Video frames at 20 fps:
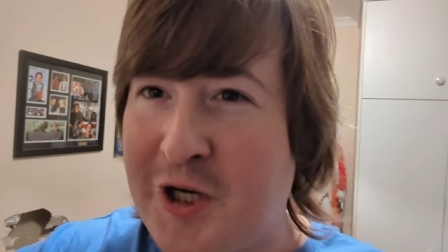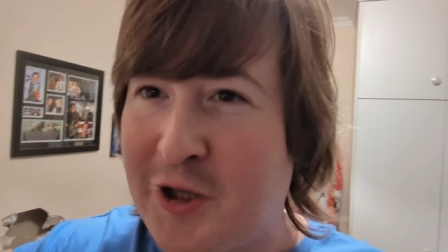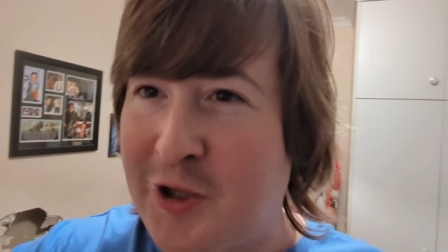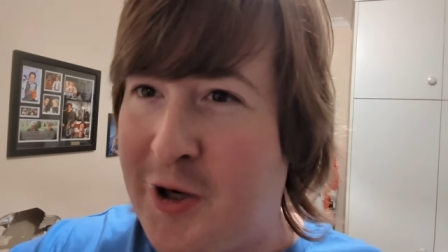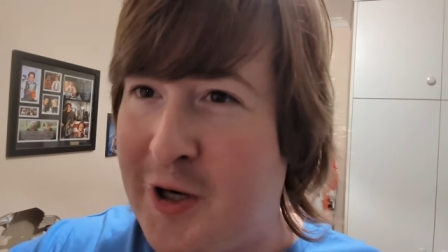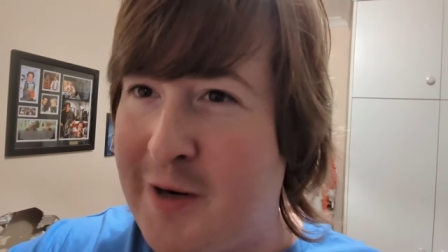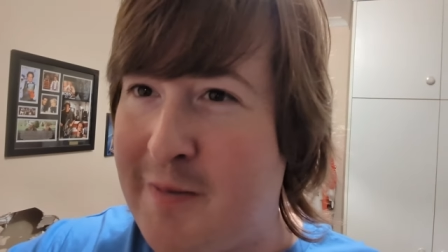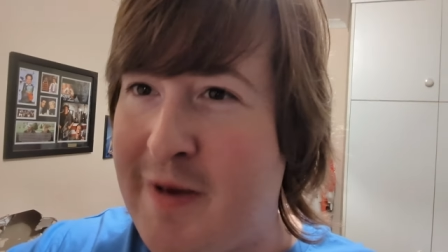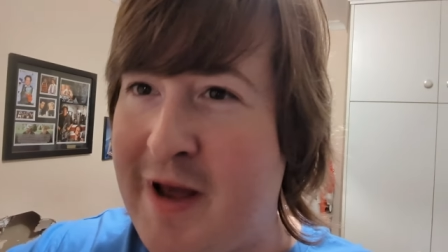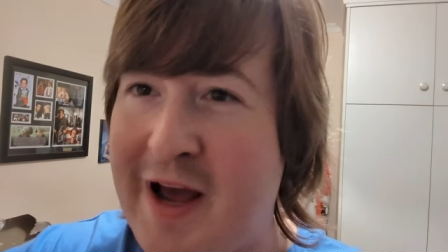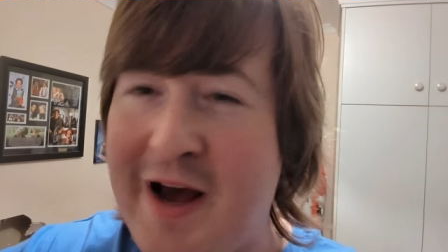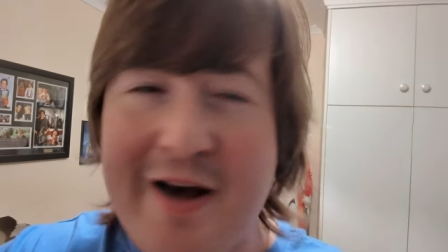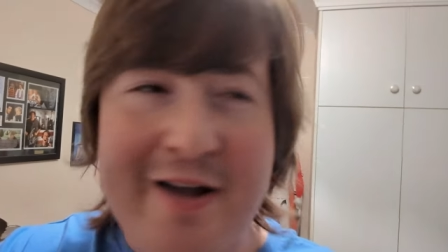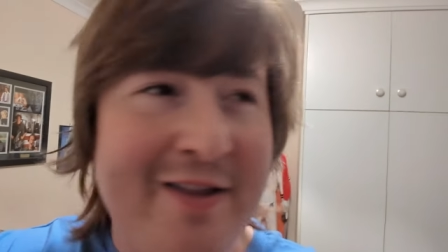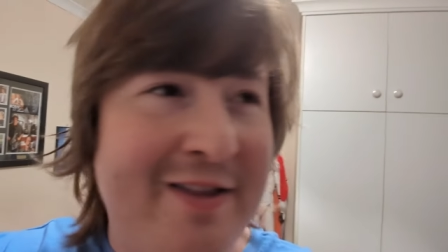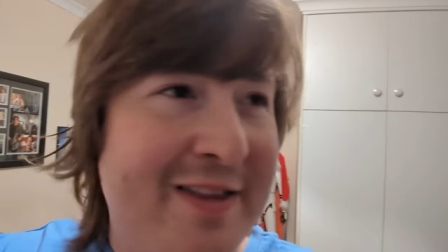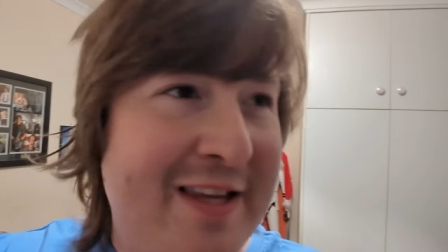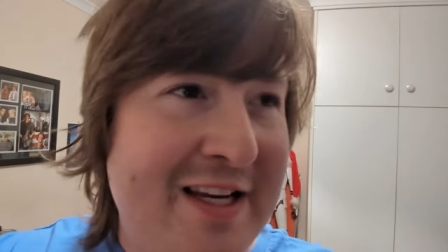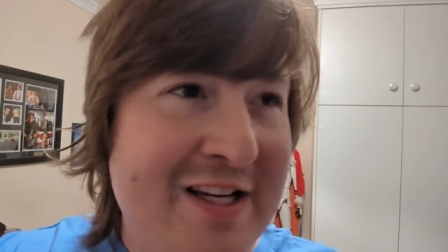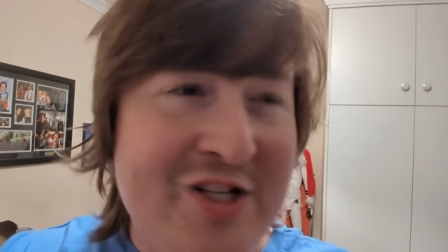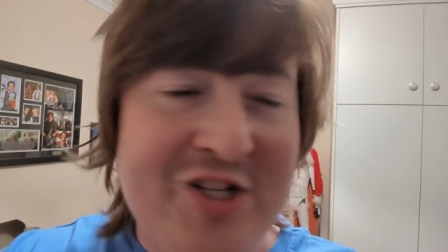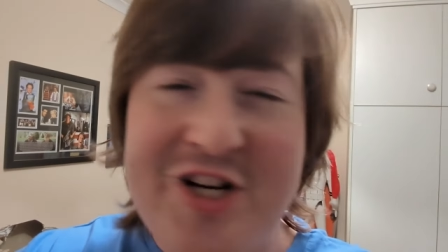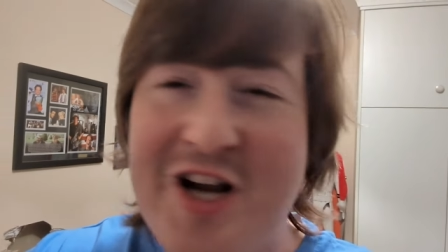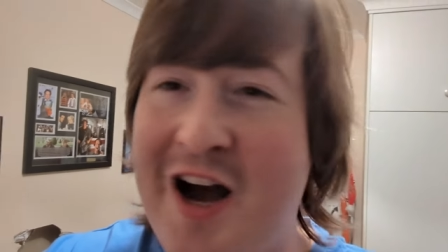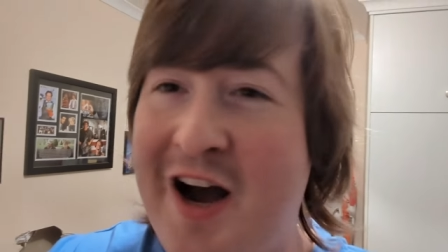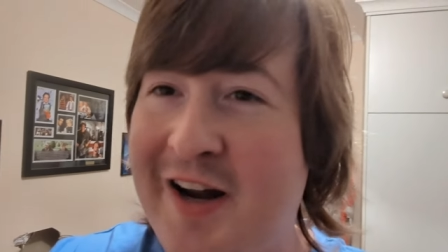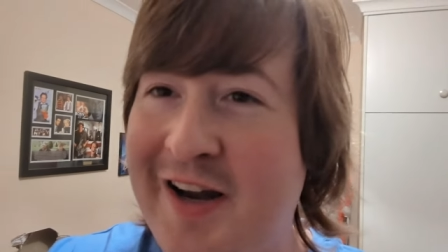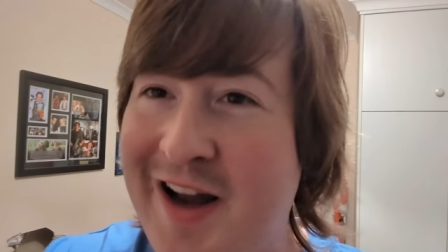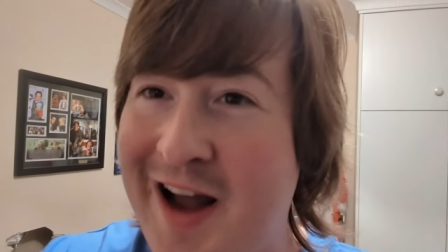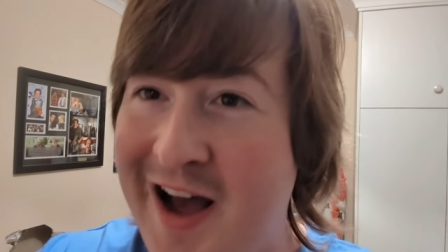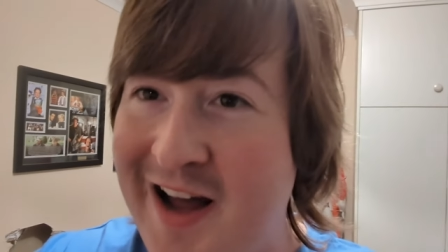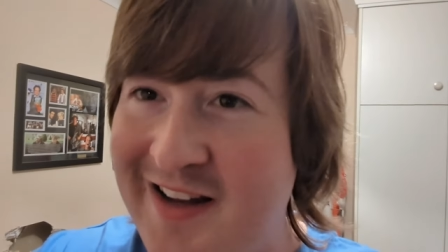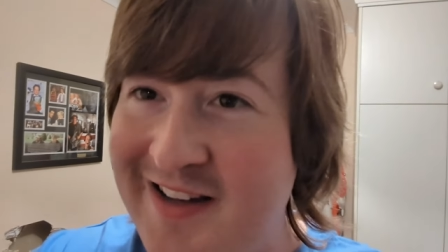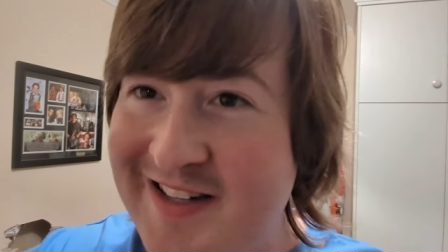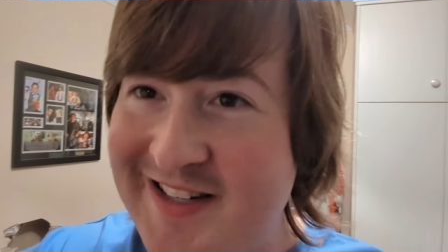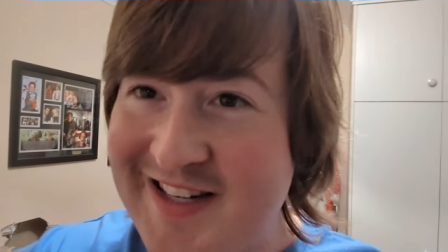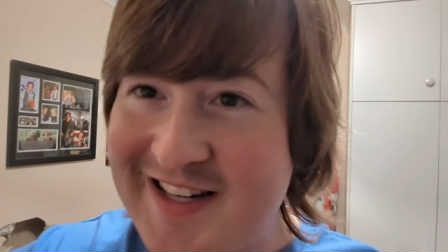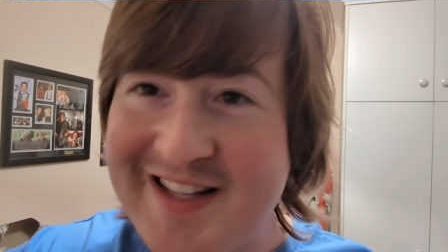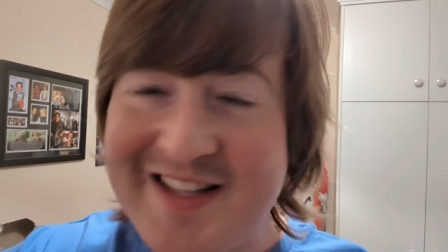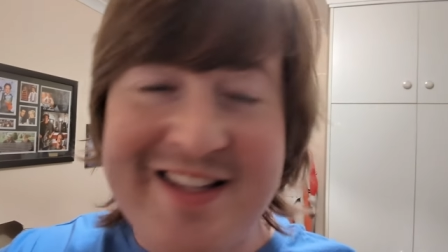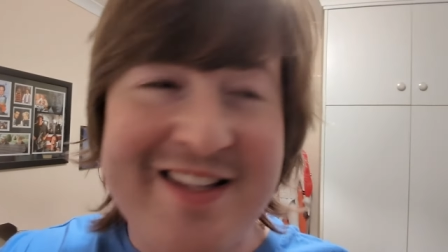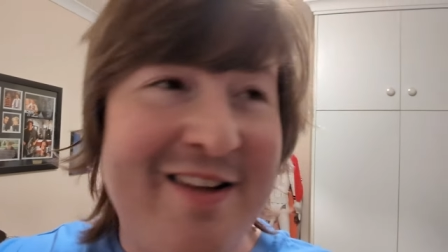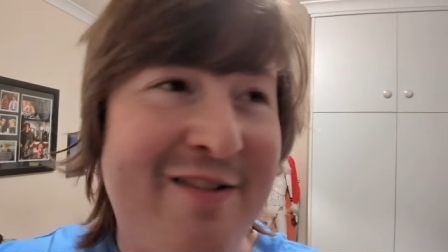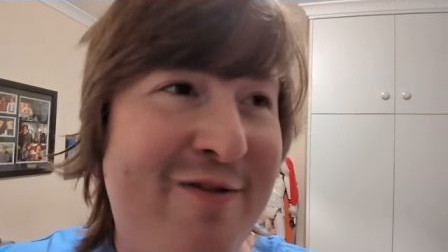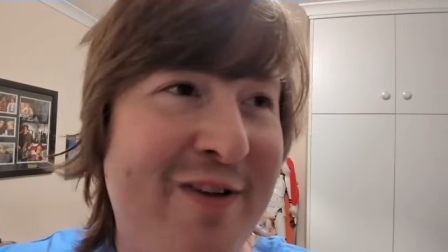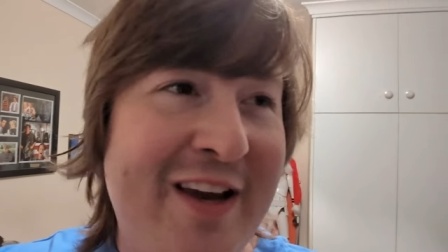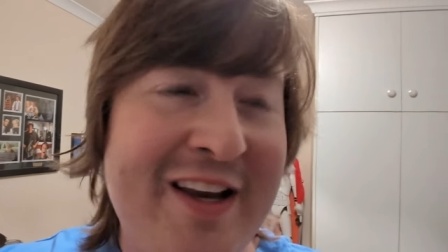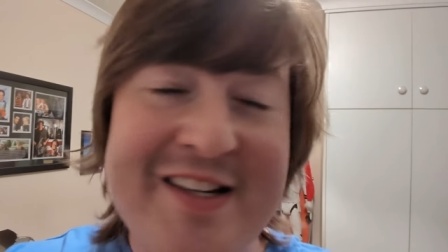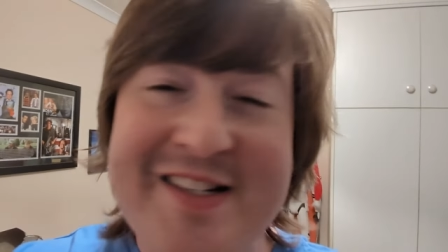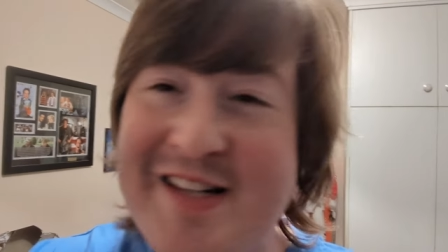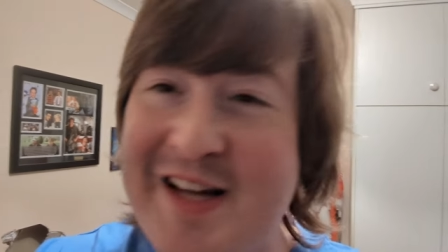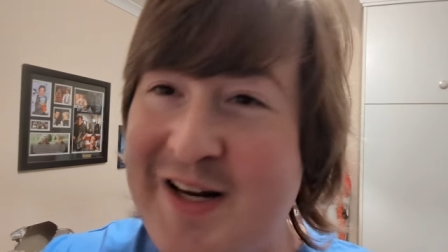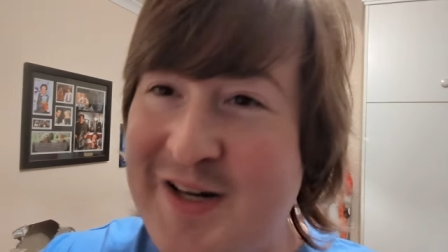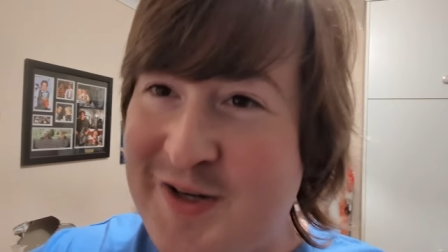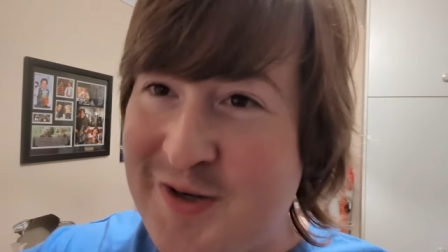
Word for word: a lot about these young nuns and the things they